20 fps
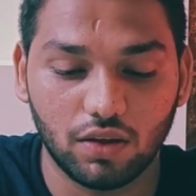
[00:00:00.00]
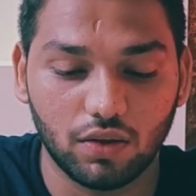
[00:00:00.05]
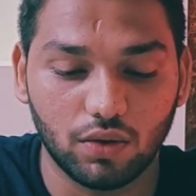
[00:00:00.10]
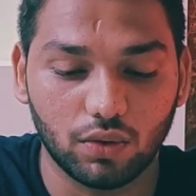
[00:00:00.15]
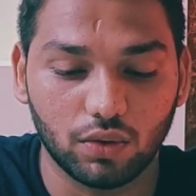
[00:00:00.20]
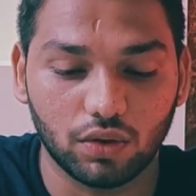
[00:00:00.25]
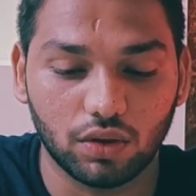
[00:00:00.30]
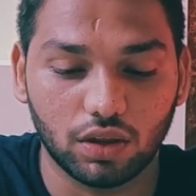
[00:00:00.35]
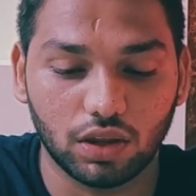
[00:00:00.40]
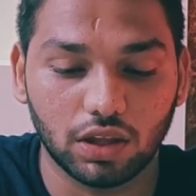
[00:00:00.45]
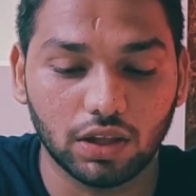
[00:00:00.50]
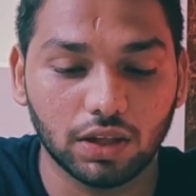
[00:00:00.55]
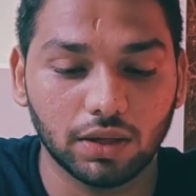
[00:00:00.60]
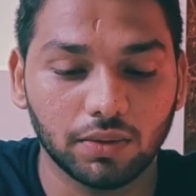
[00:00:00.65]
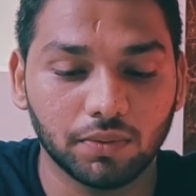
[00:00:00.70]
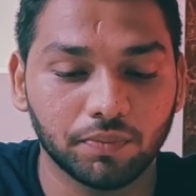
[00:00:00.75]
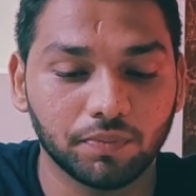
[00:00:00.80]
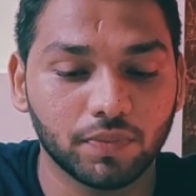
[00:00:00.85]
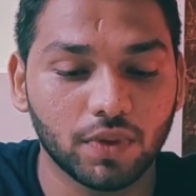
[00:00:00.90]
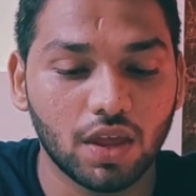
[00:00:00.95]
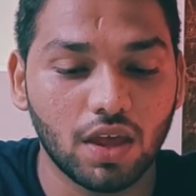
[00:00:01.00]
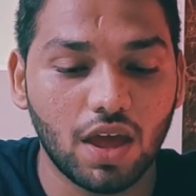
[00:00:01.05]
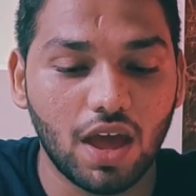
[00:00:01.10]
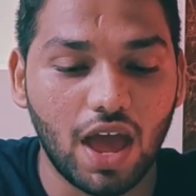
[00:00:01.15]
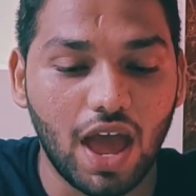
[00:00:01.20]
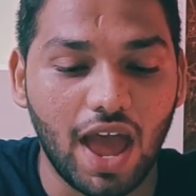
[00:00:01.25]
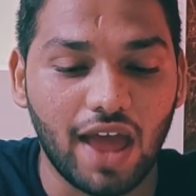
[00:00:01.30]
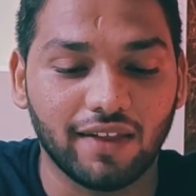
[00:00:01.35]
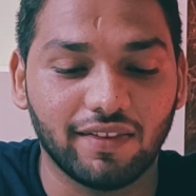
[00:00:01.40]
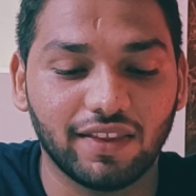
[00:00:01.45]
Okay.
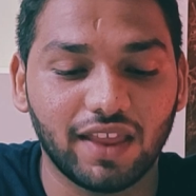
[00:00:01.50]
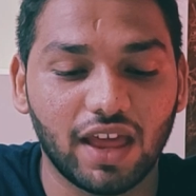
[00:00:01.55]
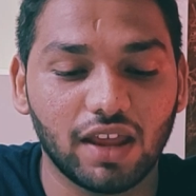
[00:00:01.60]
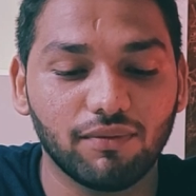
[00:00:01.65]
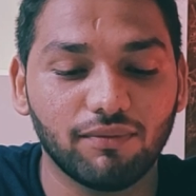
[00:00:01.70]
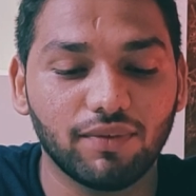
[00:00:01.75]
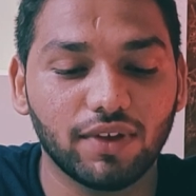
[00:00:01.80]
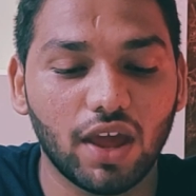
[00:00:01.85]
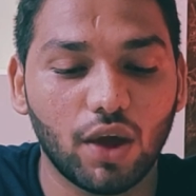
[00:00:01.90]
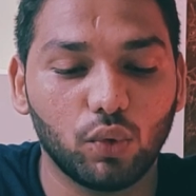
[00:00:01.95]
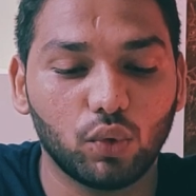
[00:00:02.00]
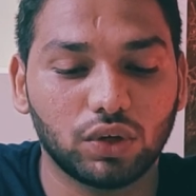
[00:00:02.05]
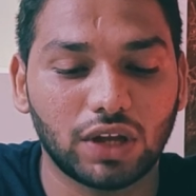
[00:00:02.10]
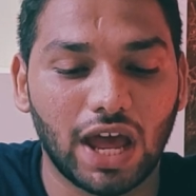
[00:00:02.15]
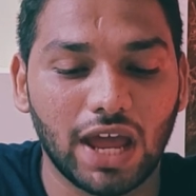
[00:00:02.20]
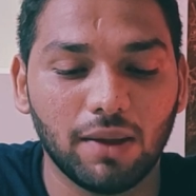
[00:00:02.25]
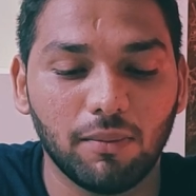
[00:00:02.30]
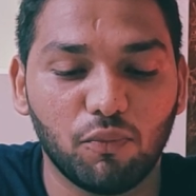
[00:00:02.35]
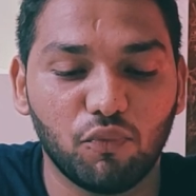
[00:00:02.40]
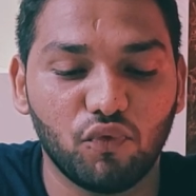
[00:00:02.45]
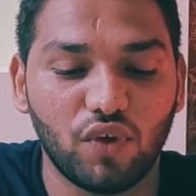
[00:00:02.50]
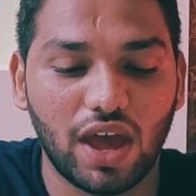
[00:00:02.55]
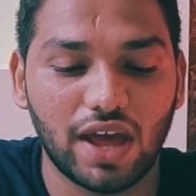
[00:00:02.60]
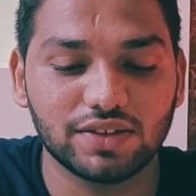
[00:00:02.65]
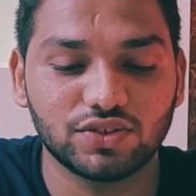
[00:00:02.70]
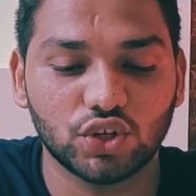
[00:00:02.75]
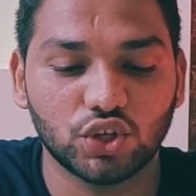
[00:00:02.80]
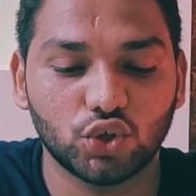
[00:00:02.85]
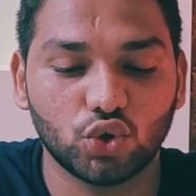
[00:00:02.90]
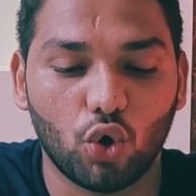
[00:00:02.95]
And then we have type
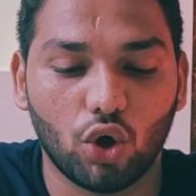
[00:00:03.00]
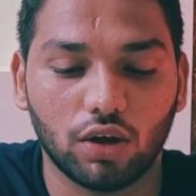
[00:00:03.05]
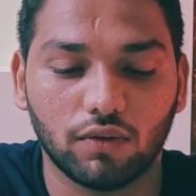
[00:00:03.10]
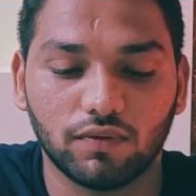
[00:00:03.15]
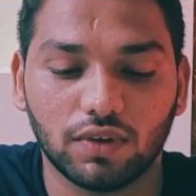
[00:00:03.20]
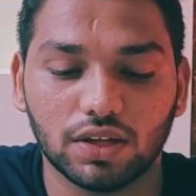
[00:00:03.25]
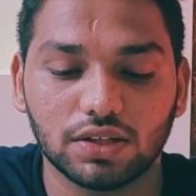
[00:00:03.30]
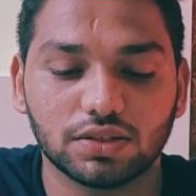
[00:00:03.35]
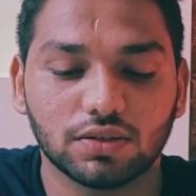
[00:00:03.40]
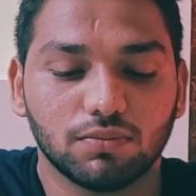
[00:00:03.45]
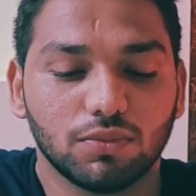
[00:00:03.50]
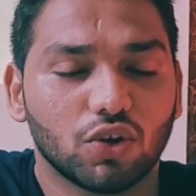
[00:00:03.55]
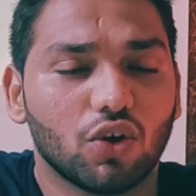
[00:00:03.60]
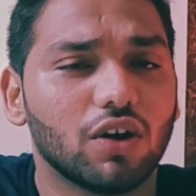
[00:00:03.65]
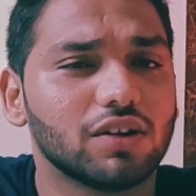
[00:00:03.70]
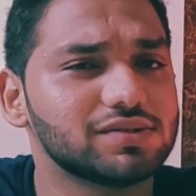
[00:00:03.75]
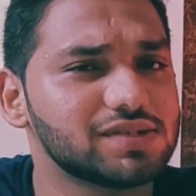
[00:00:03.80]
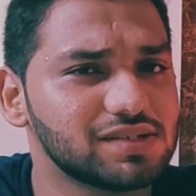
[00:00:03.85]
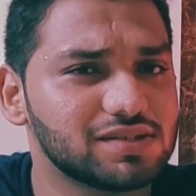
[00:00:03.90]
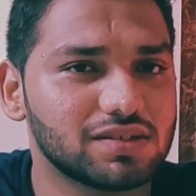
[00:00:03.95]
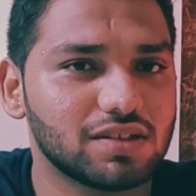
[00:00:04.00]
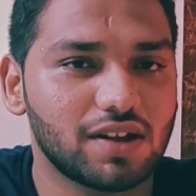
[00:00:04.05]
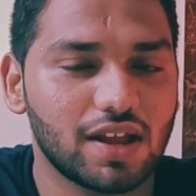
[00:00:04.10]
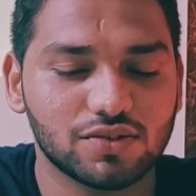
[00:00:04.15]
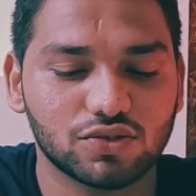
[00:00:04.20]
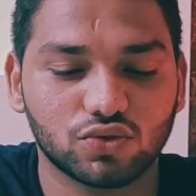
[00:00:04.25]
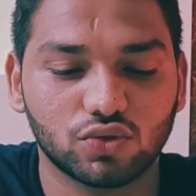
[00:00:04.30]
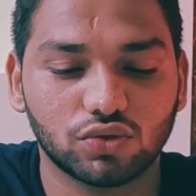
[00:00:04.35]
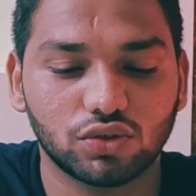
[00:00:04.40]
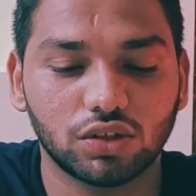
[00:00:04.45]
veg and non-veg. Because it's a
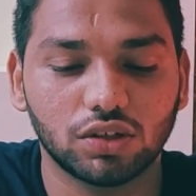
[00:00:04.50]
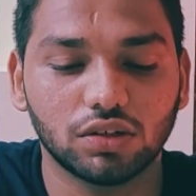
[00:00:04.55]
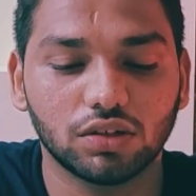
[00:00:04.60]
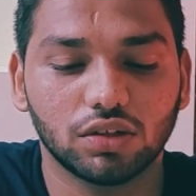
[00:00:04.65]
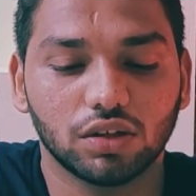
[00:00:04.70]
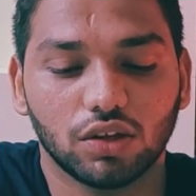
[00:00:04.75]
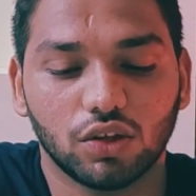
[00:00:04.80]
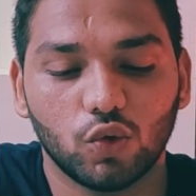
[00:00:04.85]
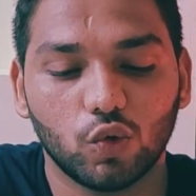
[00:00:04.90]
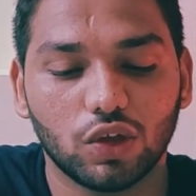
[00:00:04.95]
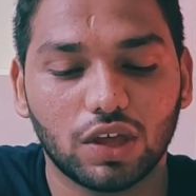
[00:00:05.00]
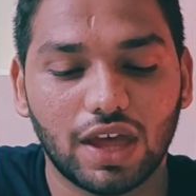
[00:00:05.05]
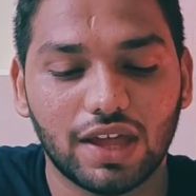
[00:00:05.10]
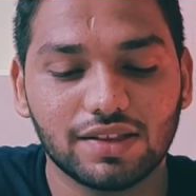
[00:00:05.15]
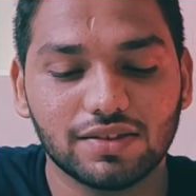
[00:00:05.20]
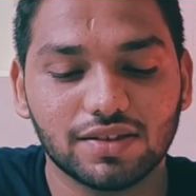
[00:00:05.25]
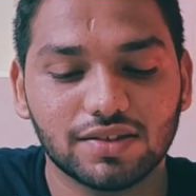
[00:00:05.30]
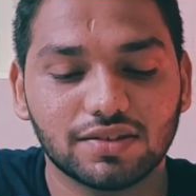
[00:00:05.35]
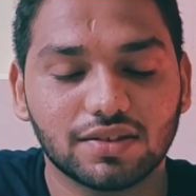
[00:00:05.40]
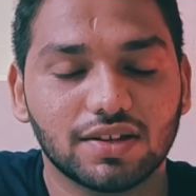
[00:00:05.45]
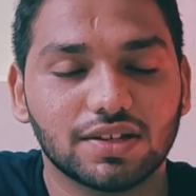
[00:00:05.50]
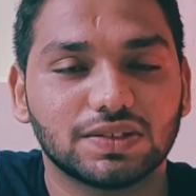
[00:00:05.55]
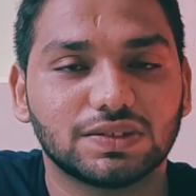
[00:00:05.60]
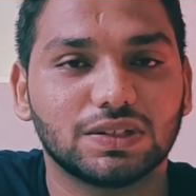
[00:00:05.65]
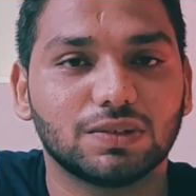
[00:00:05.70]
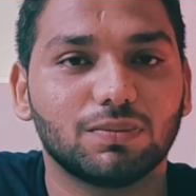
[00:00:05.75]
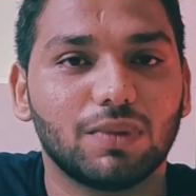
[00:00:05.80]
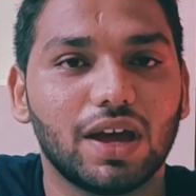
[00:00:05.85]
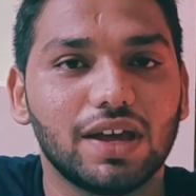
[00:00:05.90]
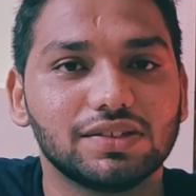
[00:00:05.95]
restaurant, you can just
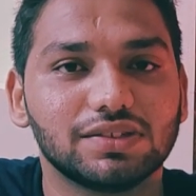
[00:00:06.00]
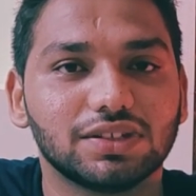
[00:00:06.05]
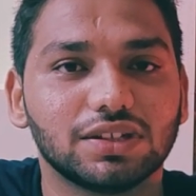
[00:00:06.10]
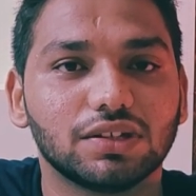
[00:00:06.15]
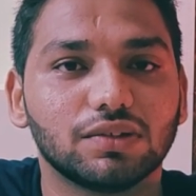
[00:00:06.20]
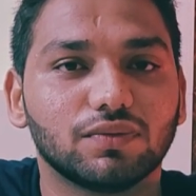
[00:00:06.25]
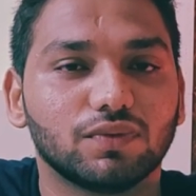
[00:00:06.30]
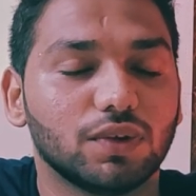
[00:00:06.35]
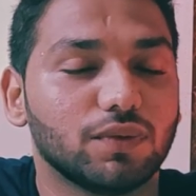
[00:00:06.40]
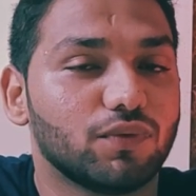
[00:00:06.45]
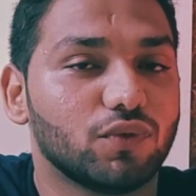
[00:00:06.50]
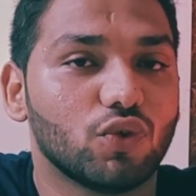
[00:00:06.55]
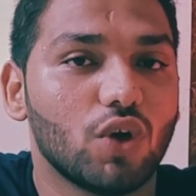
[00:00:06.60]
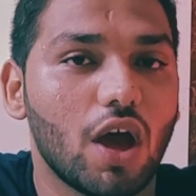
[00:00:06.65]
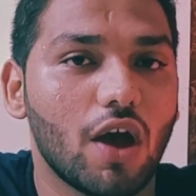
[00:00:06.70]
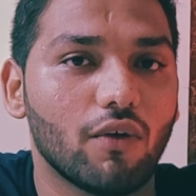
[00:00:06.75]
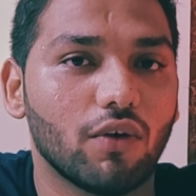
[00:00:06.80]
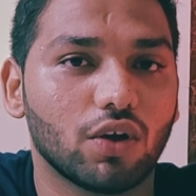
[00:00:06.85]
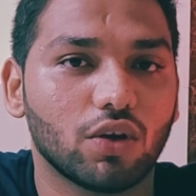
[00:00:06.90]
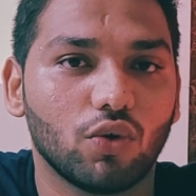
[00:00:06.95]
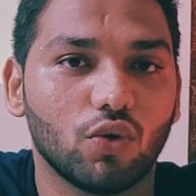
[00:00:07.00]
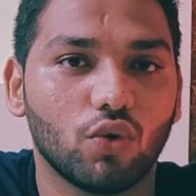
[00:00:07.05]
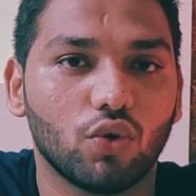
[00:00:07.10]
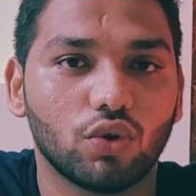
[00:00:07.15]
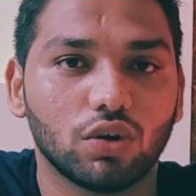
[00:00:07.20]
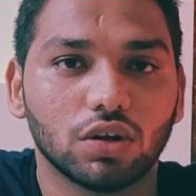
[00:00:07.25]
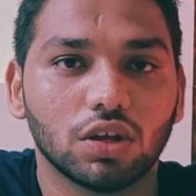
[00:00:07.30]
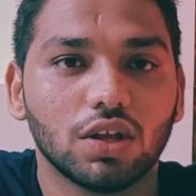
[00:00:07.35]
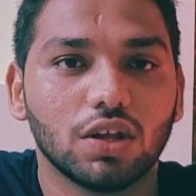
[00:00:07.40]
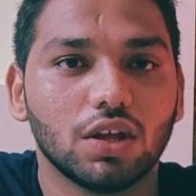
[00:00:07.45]
customize it if you have a
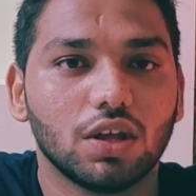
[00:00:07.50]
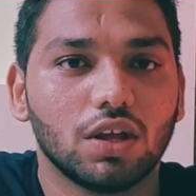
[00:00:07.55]
code,